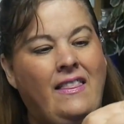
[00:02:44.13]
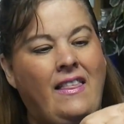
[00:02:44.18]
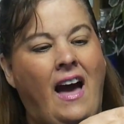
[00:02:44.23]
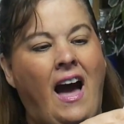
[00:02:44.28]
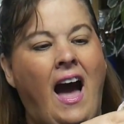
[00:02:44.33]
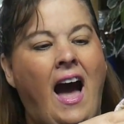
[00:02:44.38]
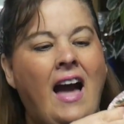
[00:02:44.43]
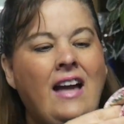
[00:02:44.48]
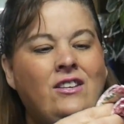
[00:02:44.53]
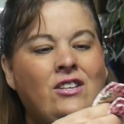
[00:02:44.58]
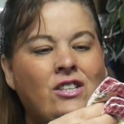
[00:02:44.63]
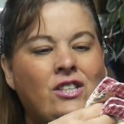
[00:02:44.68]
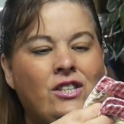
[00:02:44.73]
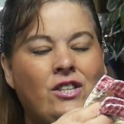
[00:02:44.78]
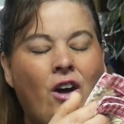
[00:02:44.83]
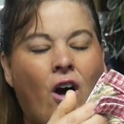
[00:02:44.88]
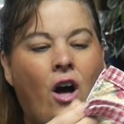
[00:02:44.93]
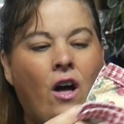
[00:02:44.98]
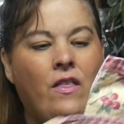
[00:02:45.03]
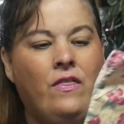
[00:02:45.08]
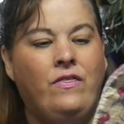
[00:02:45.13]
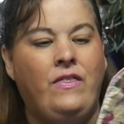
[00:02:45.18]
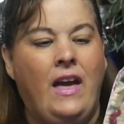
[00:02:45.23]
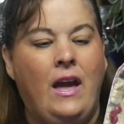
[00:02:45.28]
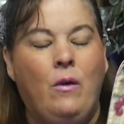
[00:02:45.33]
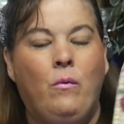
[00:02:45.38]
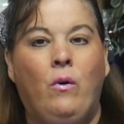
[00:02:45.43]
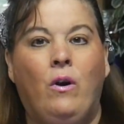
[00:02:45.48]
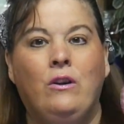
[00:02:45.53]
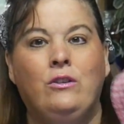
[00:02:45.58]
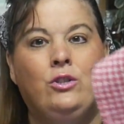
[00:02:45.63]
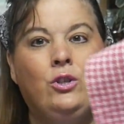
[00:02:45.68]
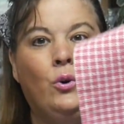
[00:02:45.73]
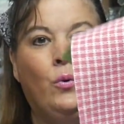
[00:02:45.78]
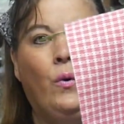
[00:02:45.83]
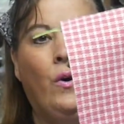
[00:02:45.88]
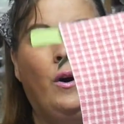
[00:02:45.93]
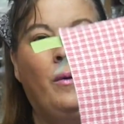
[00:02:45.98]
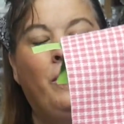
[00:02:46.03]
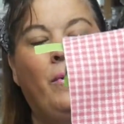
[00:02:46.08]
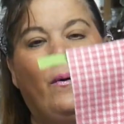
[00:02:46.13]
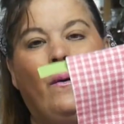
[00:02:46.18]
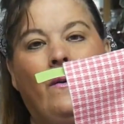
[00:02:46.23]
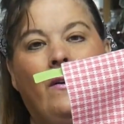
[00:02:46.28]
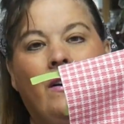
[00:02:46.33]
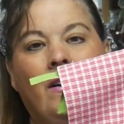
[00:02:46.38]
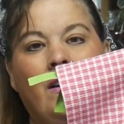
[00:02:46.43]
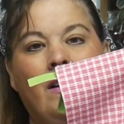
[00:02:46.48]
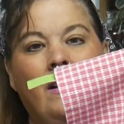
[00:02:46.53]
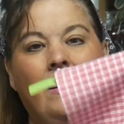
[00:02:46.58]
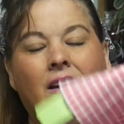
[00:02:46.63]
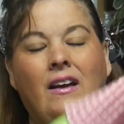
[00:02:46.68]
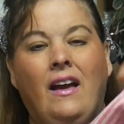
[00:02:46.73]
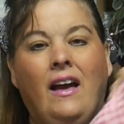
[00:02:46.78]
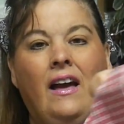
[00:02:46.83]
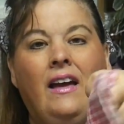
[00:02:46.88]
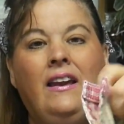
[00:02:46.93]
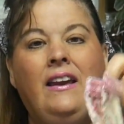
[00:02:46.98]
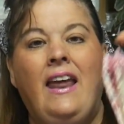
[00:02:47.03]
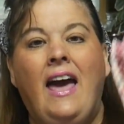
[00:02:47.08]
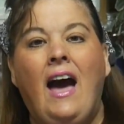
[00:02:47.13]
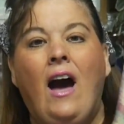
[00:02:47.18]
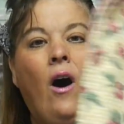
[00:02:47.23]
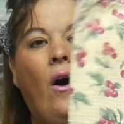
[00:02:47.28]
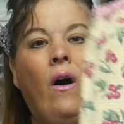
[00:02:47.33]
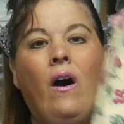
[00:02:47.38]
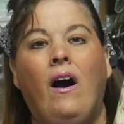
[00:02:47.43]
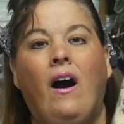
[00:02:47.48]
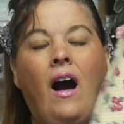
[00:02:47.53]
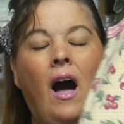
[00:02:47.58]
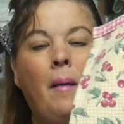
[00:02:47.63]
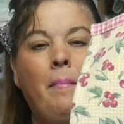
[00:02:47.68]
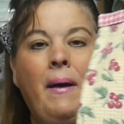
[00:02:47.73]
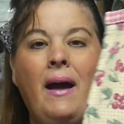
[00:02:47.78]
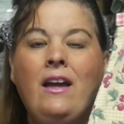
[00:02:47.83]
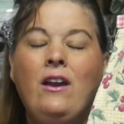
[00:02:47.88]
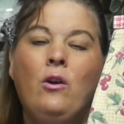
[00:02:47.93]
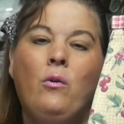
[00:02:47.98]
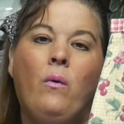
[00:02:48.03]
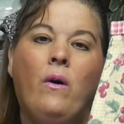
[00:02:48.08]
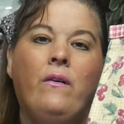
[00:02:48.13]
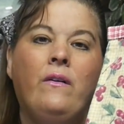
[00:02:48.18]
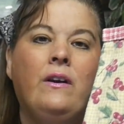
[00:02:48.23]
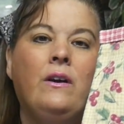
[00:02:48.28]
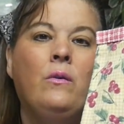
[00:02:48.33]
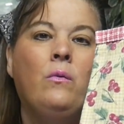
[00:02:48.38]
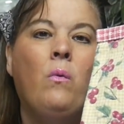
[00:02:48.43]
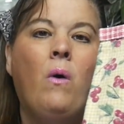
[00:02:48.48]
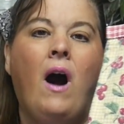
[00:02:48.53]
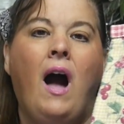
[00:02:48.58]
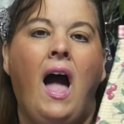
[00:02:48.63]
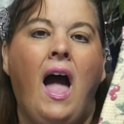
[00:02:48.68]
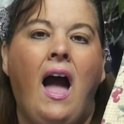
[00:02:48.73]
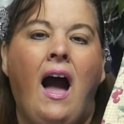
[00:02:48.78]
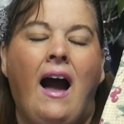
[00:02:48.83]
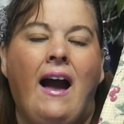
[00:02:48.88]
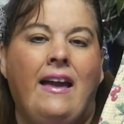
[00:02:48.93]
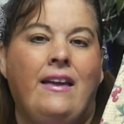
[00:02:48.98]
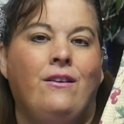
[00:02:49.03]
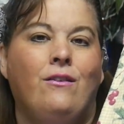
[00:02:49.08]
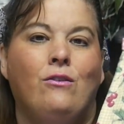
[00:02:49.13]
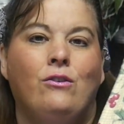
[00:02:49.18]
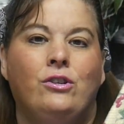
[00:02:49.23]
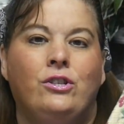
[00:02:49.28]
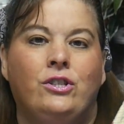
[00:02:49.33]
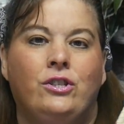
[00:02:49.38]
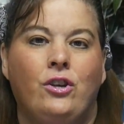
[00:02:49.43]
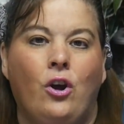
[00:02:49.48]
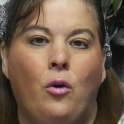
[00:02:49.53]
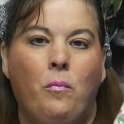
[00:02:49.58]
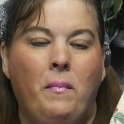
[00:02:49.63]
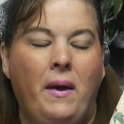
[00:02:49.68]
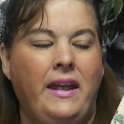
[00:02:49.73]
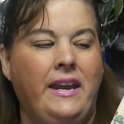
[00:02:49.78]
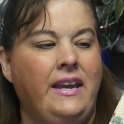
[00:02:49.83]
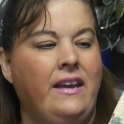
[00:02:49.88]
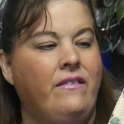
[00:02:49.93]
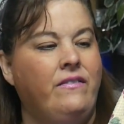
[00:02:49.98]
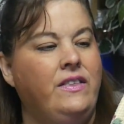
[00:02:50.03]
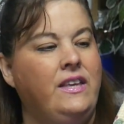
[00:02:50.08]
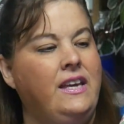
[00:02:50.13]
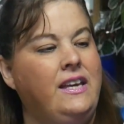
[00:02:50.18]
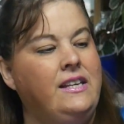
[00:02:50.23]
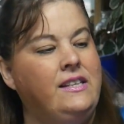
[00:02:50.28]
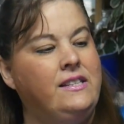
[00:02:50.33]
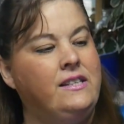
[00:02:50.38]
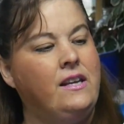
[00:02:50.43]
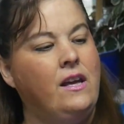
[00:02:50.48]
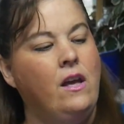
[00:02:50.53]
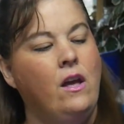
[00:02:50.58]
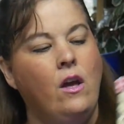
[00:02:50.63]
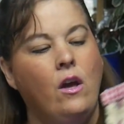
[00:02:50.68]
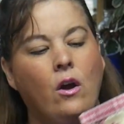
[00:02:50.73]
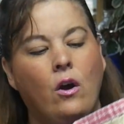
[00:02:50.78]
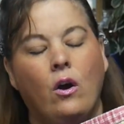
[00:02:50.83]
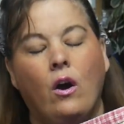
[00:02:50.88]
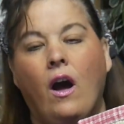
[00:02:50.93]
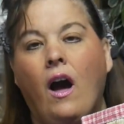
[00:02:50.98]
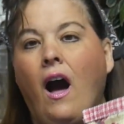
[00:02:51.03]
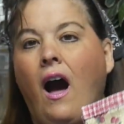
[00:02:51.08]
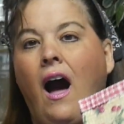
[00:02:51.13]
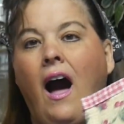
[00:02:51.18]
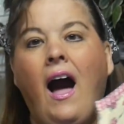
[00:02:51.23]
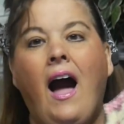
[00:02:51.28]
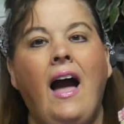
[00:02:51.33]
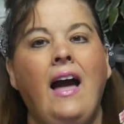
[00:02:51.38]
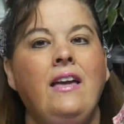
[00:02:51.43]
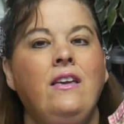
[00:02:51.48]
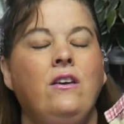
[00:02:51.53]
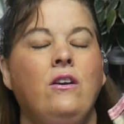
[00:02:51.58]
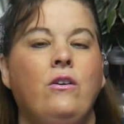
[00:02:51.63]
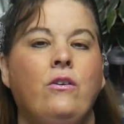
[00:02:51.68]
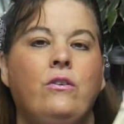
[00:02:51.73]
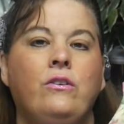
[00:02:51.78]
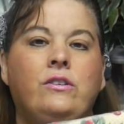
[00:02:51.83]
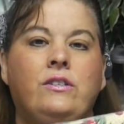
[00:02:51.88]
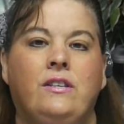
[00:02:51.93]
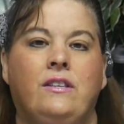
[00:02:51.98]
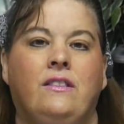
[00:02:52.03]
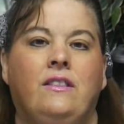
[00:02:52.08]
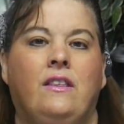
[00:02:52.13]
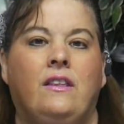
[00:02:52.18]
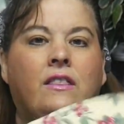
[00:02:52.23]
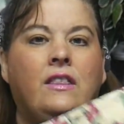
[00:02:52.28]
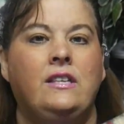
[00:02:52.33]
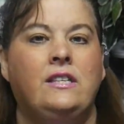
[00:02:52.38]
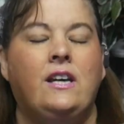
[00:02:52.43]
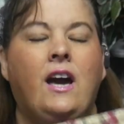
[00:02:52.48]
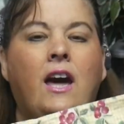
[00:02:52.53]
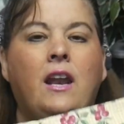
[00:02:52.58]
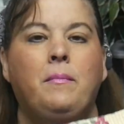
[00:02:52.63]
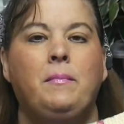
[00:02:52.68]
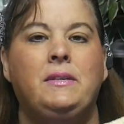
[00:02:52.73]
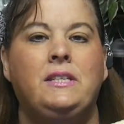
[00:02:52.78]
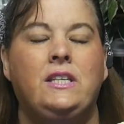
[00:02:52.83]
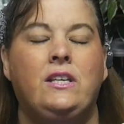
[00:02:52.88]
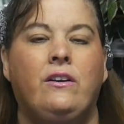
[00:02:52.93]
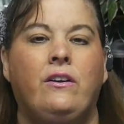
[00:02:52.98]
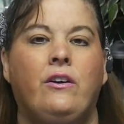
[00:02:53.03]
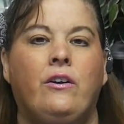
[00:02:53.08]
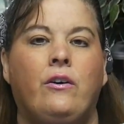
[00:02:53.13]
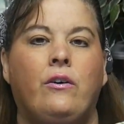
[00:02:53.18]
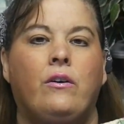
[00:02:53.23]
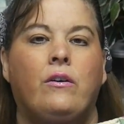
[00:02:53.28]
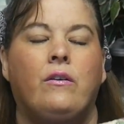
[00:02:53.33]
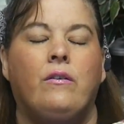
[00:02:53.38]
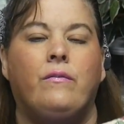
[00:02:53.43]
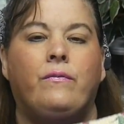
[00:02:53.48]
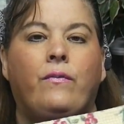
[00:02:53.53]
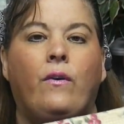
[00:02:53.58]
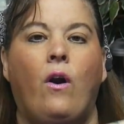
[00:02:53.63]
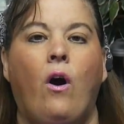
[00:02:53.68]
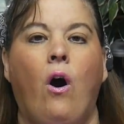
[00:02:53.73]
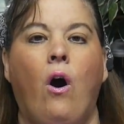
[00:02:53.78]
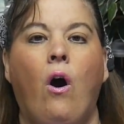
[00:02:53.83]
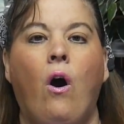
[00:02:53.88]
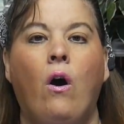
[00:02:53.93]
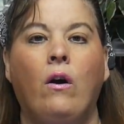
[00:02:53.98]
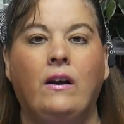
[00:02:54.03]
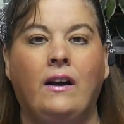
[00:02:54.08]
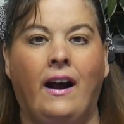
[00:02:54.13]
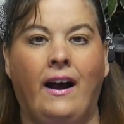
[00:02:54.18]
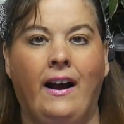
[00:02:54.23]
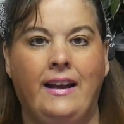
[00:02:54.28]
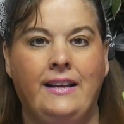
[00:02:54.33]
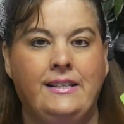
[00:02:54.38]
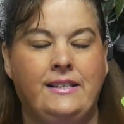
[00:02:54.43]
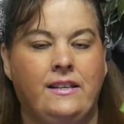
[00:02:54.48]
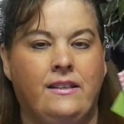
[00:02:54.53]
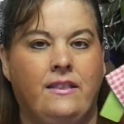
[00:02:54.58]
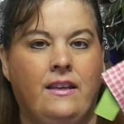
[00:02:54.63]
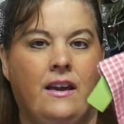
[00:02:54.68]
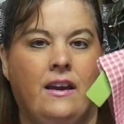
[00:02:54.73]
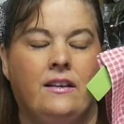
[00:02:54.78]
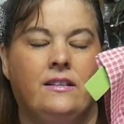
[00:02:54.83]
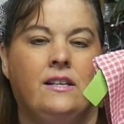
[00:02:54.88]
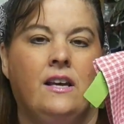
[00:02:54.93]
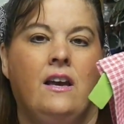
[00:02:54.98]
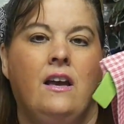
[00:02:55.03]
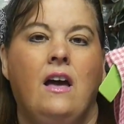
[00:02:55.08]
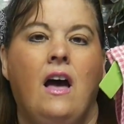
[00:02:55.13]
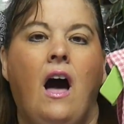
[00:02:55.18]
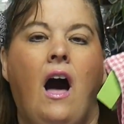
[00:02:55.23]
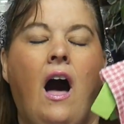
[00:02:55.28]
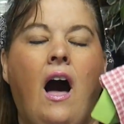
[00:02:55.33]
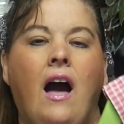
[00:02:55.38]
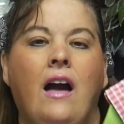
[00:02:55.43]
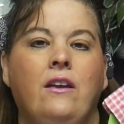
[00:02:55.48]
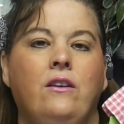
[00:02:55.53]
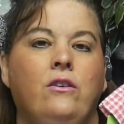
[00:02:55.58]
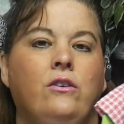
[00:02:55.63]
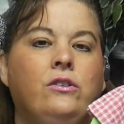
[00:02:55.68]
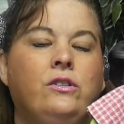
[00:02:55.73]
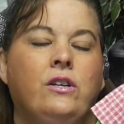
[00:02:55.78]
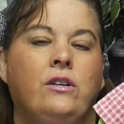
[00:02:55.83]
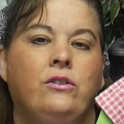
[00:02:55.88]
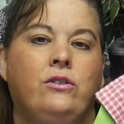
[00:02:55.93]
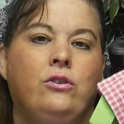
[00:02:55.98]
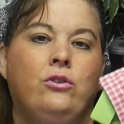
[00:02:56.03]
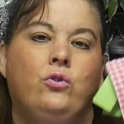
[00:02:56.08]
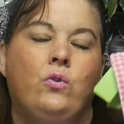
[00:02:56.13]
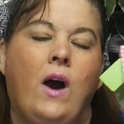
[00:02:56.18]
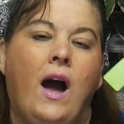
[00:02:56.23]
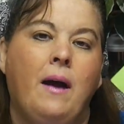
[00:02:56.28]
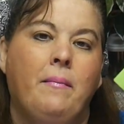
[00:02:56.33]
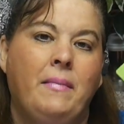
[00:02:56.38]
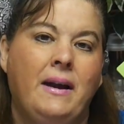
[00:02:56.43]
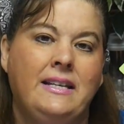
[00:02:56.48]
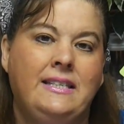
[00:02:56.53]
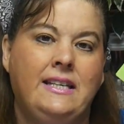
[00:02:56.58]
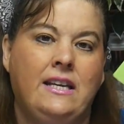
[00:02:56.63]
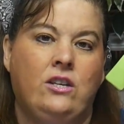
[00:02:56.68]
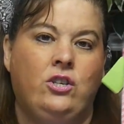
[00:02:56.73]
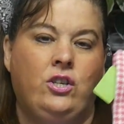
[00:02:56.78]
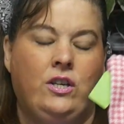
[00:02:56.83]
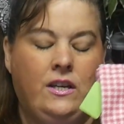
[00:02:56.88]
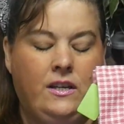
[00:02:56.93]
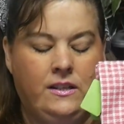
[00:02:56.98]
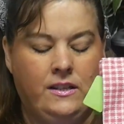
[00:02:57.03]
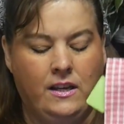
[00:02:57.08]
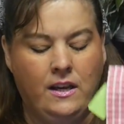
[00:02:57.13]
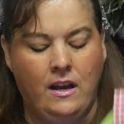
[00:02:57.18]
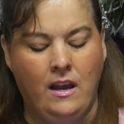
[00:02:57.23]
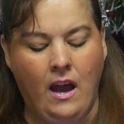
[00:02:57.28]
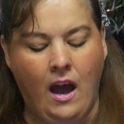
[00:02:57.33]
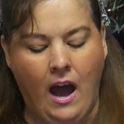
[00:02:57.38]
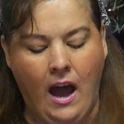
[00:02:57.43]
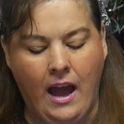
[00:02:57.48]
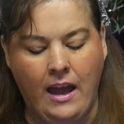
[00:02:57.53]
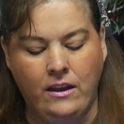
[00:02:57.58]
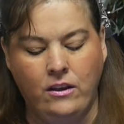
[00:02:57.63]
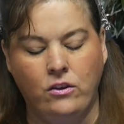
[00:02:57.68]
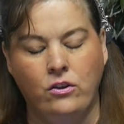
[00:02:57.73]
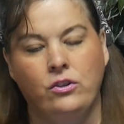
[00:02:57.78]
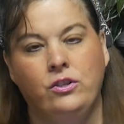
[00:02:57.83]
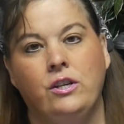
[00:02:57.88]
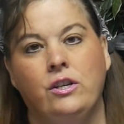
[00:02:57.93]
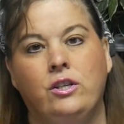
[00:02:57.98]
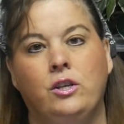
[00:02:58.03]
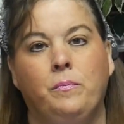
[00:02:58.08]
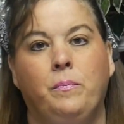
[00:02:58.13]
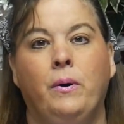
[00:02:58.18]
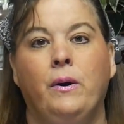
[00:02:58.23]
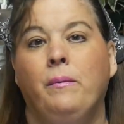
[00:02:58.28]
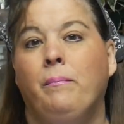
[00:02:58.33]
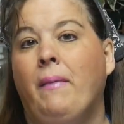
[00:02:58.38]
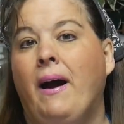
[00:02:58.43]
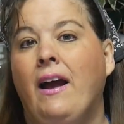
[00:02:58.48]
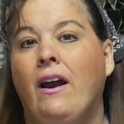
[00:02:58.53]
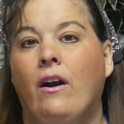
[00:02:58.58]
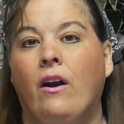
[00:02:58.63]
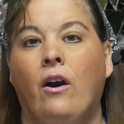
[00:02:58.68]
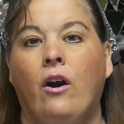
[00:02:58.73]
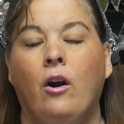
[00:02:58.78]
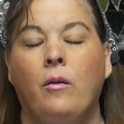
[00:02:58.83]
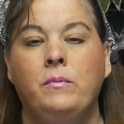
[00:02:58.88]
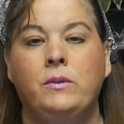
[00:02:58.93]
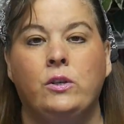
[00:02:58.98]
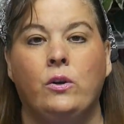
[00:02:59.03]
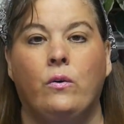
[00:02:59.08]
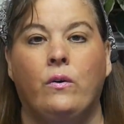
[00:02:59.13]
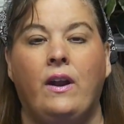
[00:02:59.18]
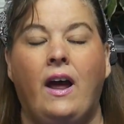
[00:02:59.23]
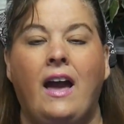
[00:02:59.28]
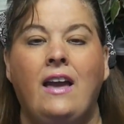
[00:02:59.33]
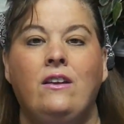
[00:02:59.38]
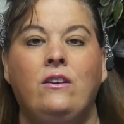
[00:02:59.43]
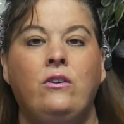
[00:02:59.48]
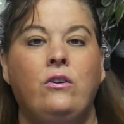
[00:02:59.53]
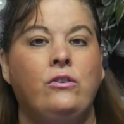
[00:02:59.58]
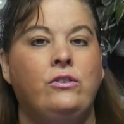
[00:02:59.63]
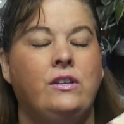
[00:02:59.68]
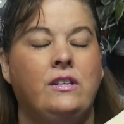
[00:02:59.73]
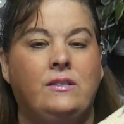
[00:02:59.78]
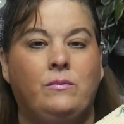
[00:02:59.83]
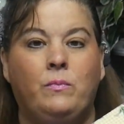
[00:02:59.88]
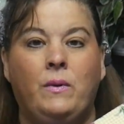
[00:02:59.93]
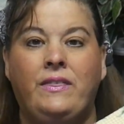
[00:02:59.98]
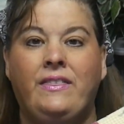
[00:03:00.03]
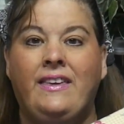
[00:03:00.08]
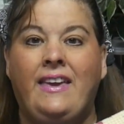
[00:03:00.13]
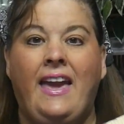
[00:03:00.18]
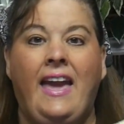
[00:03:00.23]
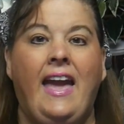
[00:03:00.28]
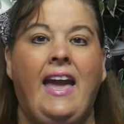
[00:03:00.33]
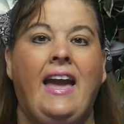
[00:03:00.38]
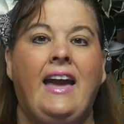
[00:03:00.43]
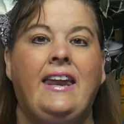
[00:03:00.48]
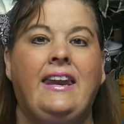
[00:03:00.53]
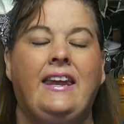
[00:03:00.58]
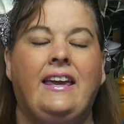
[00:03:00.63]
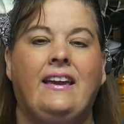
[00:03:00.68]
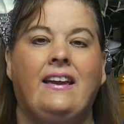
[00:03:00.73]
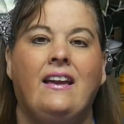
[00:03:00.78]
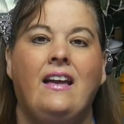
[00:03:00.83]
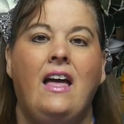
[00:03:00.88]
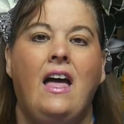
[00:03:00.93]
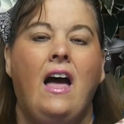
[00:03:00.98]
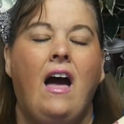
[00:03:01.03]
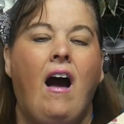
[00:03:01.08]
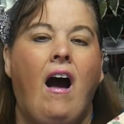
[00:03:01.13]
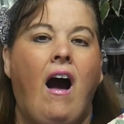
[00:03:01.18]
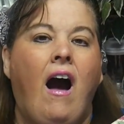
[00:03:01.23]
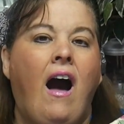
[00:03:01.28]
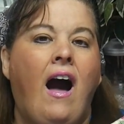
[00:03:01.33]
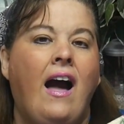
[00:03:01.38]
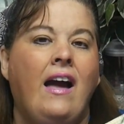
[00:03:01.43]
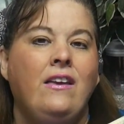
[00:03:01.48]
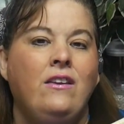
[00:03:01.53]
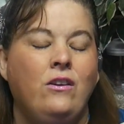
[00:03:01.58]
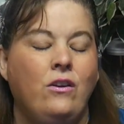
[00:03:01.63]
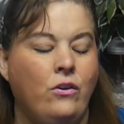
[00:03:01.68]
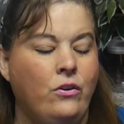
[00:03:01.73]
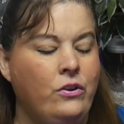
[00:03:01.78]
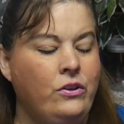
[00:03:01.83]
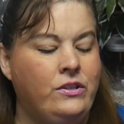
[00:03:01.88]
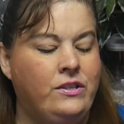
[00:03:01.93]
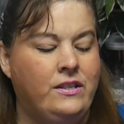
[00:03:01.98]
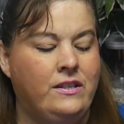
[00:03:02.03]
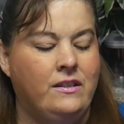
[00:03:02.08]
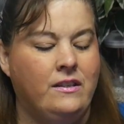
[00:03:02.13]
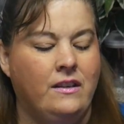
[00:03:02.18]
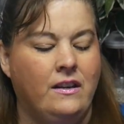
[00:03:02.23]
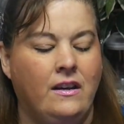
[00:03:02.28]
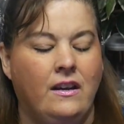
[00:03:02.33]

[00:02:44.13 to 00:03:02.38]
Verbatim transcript: I just thought they were adorable. Now, I bet you're wondering why I use so many of these. I use this kind of material for all kinds of things. I use it to dry my dishes. I use it to put my herbs on. I use it with canning. I use